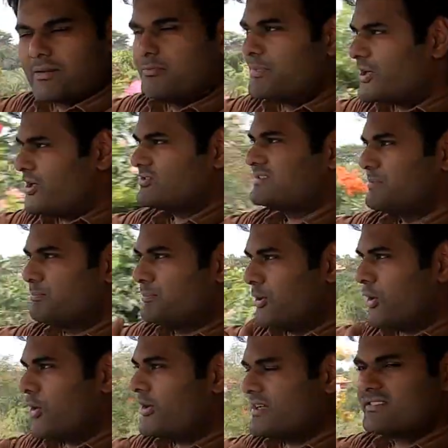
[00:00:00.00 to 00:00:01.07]
because the
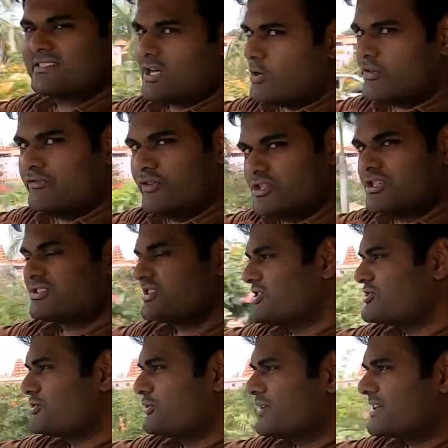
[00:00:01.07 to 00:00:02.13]
blower sound for the
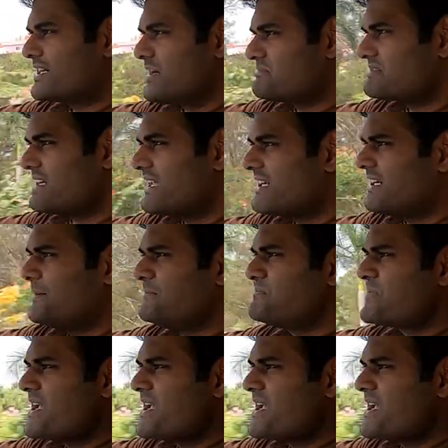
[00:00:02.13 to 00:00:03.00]
third row, it comes like a